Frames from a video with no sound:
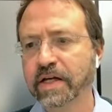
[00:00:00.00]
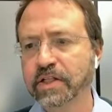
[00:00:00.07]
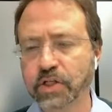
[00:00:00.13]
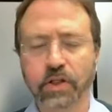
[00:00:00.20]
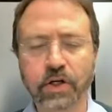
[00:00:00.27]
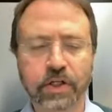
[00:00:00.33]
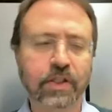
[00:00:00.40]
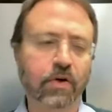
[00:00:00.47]

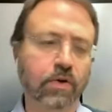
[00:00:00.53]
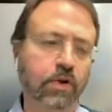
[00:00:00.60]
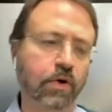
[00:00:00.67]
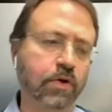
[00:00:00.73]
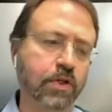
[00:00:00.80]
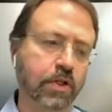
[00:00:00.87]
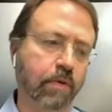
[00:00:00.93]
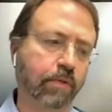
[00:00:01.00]
So look,
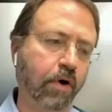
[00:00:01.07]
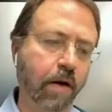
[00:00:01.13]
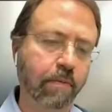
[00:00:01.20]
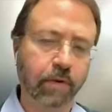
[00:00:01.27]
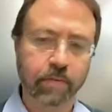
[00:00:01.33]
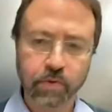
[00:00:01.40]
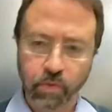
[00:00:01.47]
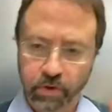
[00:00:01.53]
those are the
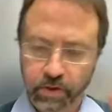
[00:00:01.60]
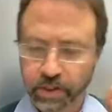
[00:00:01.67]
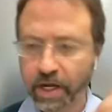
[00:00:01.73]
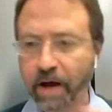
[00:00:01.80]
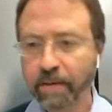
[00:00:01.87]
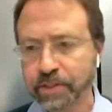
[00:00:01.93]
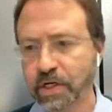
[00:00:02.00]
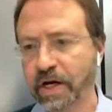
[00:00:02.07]
problems. The
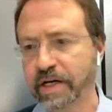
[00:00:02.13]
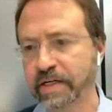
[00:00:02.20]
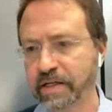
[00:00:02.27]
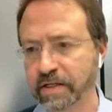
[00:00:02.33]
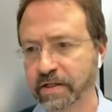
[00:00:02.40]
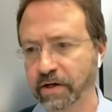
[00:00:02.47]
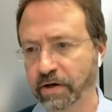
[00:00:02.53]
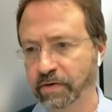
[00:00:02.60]
upside,
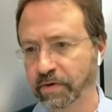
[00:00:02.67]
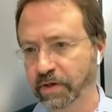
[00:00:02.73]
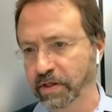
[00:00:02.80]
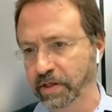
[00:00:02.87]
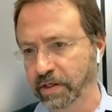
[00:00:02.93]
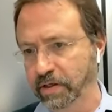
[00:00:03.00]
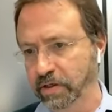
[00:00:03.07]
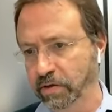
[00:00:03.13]
you know,
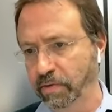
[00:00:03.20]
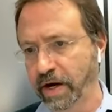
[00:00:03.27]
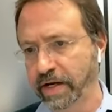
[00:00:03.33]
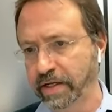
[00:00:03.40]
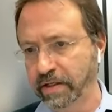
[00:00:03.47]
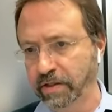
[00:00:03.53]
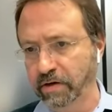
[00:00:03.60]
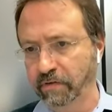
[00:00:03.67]
you're
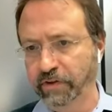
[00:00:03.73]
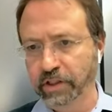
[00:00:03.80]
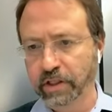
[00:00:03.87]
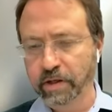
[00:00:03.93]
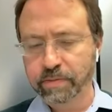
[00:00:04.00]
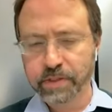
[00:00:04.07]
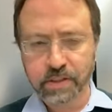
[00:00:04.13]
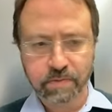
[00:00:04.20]
right. You know,
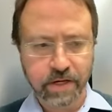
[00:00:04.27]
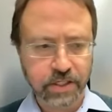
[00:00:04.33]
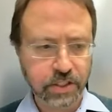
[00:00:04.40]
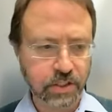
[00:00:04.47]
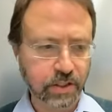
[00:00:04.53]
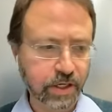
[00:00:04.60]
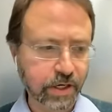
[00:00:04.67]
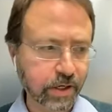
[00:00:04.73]
Philips is
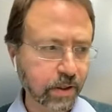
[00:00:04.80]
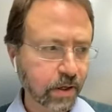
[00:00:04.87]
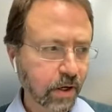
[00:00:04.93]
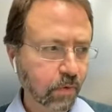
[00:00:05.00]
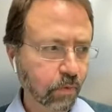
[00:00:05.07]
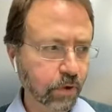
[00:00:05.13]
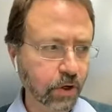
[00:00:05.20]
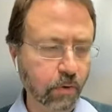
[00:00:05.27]
mentioned there.
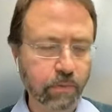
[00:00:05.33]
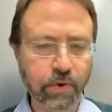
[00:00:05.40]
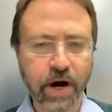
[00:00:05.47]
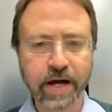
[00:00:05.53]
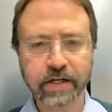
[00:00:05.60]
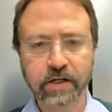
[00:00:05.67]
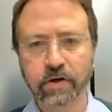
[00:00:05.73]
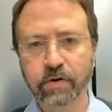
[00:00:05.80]
We know
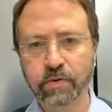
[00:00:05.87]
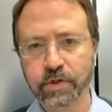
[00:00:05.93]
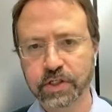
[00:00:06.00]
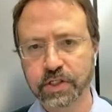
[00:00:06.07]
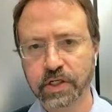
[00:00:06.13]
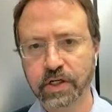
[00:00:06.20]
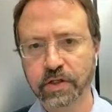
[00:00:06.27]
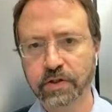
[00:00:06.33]
Bracco,
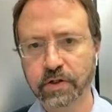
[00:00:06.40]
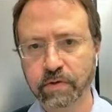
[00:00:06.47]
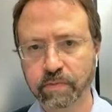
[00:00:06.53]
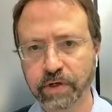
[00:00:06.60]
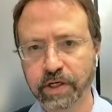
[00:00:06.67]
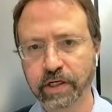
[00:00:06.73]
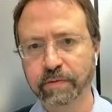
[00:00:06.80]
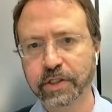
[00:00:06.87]
which is another
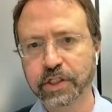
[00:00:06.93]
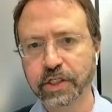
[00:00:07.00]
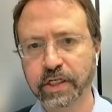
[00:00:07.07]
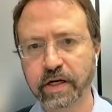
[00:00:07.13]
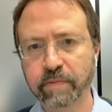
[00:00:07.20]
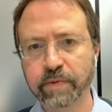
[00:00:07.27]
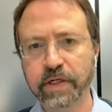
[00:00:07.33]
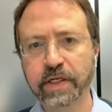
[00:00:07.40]
big
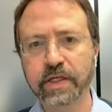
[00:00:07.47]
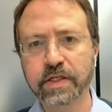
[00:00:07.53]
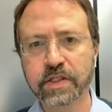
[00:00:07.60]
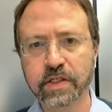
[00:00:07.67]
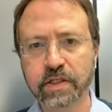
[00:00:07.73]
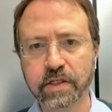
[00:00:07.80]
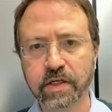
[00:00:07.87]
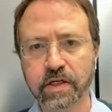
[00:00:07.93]
imaging company,
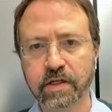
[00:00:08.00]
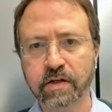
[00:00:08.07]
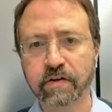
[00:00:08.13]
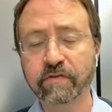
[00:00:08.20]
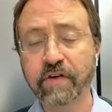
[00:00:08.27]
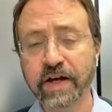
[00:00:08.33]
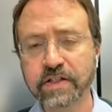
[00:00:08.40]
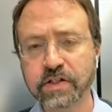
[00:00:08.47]
is an
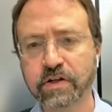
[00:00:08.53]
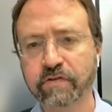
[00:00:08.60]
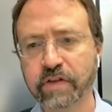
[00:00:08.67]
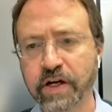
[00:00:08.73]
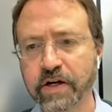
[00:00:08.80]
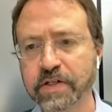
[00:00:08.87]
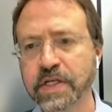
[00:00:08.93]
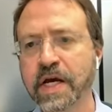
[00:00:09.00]
investor of
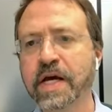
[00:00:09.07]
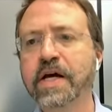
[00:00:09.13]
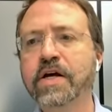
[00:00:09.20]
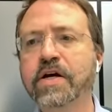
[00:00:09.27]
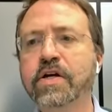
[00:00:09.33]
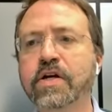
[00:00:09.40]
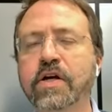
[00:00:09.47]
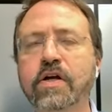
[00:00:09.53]
theirs.
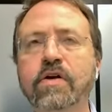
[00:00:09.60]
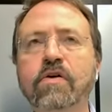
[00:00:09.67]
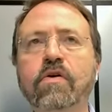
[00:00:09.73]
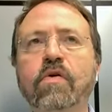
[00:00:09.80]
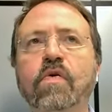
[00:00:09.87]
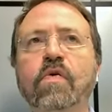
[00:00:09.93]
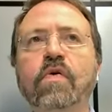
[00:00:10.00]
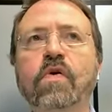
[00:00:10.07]

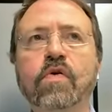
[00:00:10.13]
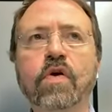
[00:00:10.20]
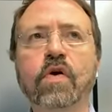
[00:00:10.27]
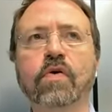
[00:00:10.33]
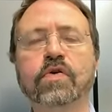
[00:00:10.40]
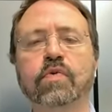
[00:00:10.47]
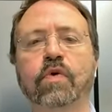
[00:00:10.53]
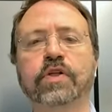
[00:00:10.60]
Who
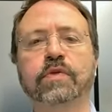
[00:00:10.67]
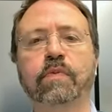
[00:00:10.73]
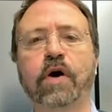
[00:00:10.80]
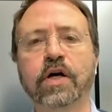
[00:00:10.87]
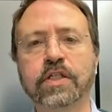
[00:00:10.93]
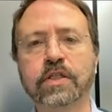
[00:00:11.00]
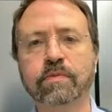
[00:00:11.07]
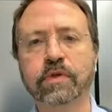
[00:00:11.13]
knows what's
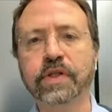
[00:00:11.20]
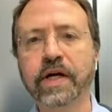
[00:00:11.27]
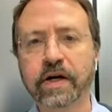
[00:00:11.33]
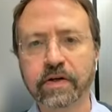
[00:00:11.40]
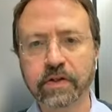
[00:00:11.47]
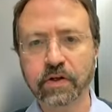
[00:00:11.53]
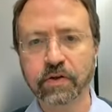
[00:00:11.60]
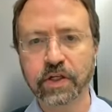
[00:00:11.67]
possible
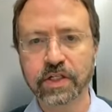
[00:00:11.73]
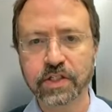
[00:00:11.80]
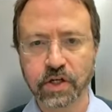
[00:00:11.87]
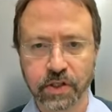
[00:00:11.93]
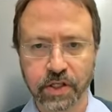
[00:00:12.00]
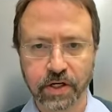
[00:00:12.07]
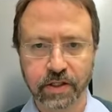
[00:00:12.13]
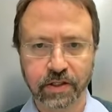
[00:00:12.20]
there? You know, these
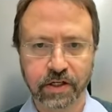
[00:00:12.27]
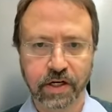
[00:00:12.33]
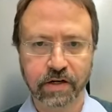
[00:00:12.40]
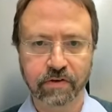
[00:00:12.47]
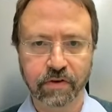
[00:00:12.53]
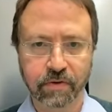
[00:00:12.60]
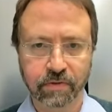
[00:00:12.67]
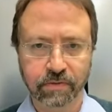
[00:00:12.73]
are the
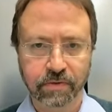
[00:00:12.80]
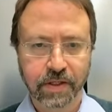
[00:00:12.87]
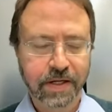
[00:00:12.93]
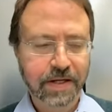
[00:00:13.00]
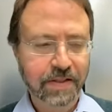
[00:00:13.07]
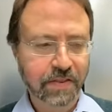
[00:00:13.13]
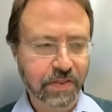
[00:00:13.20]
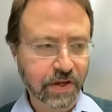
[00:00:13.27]
kind of
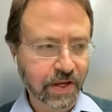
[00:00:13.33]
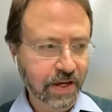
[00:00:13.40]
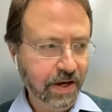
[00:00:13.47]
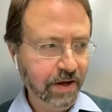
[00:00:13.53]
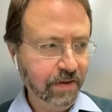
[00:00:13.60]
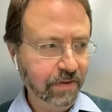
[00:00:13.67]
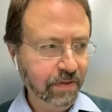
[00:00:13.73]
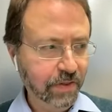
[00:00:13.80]

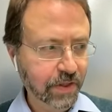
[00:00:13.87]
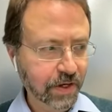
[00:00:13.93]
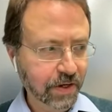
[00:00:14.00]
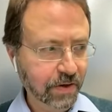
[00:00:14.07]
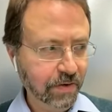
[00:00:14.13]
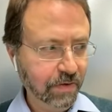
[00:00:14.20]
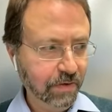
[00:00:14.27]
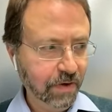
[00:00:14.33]

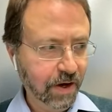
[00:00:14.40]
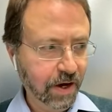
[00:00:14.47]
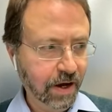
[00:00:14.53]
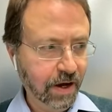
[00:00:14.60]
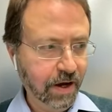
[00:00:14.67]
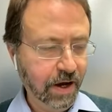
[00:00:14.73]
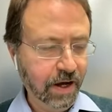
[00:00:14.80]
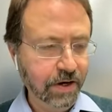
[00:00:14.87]
the
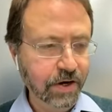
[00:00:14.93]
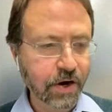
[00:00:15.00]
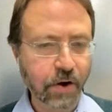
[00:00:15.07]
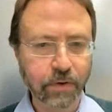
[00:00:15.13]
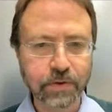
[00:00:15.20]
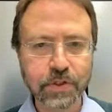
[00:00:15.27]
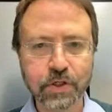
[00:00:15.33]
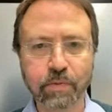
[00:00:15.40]

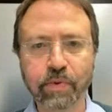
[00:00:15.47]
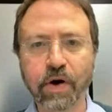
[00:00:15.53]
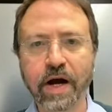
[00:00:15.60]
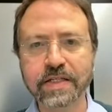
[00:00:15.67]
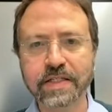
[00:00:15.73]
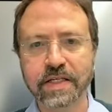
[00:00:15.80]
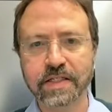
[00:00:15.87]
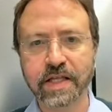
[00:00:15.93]
unknown
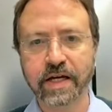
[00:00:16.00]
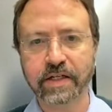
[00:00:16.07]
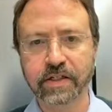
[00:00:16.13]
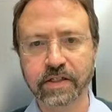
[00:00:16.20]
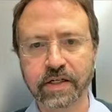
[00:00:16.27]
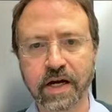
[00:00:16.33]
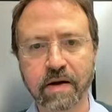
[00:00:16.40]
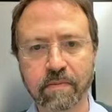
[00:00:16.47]
surprises that
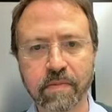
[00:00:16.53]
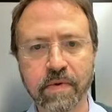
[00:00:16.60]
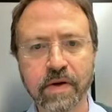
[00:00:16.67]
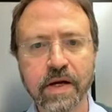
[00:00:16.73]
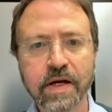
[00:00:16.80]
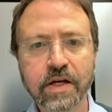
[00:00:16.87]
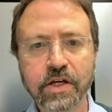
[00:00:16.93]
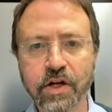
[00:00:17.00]
could come.
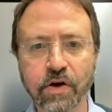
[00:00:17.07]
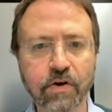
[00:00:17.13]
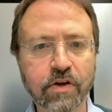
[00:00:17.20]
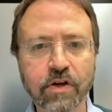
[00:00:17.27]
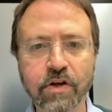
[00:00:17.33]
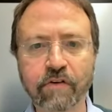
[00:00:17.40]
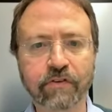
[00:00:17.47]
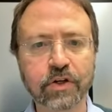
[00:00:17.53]
You know,
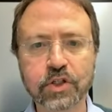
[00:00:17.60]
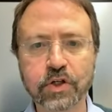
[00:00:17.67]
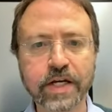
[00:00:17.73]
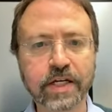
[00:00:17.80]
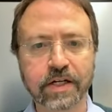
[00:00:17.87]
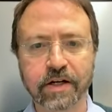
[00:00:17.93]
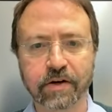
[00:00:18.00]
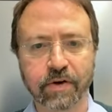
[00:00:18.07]
if you
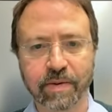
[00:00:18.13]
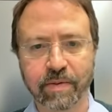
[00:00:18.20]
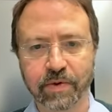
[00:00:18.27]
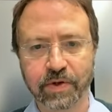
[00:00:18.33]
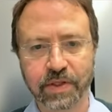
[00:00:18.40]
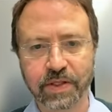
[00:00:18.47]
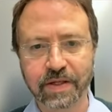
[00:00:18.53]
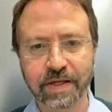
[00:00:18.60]
strike an agreement
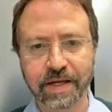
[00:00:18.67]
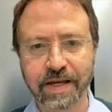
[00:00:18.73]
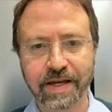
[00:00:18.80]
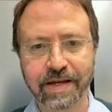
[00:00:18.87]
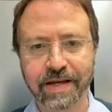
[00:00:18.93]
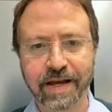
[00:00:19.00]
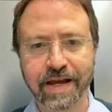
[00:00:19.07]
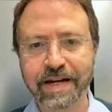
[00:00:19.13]
with
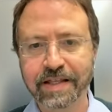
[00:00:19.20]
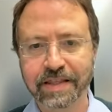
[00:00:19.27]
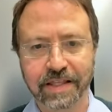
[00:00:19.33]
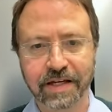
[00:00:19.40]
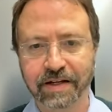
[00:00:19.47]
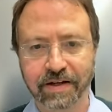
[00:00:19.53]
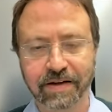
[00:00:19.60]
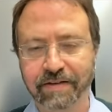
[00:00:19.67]

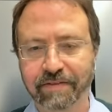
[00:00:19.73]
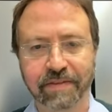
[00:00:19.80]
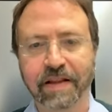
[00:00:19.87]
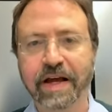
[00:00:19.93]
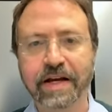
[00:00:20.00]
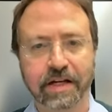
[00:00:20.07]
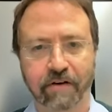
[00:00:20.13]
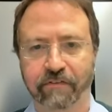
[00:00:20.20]
anything
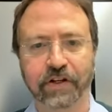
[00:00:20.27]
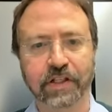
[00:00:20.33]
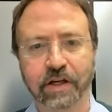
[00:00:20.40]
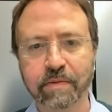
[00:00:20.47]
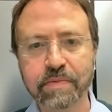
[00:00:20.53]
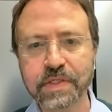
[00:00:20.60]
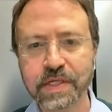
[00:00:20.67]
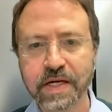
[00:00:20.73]
like a
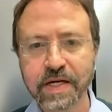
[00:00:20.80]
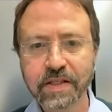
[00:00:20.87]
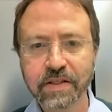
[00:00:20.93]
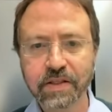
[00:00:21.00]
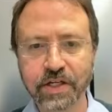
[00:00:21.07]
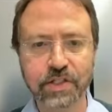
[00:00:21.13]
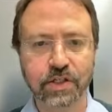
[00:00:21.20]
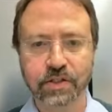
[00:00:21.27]
Philips,
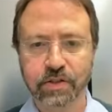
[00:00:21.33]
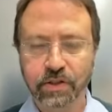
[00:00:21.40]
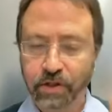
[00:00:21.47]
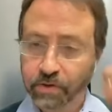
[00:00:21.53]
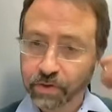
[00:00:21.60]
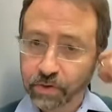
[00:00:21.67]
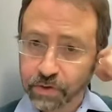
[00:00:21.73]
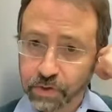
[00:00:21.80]
these are,
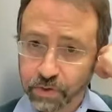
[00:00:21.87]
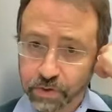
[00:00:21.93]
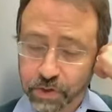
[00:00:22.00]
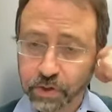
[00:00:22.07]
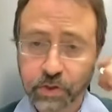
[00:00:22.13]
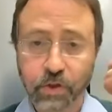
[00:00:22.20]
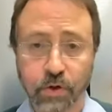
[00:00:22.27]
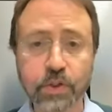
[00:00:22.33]
you know,
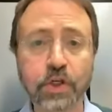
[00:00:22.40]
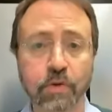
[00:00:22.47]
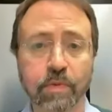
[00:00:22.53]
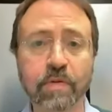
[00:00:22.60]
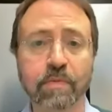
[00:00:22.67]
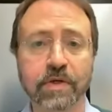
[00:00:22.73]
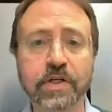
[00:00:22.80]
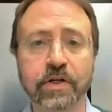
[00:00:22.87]
those could
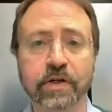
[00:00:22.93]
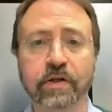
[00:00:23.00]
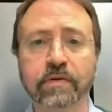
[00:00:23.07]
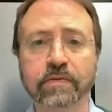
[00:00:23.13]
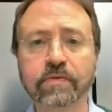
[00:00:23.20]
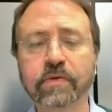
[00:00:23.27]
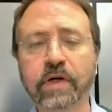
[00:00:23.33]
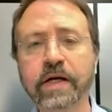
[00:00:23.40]
be
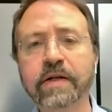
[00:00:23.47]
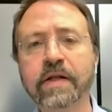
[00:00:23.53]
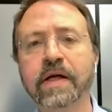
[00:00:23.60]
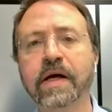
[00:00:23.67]
material, right?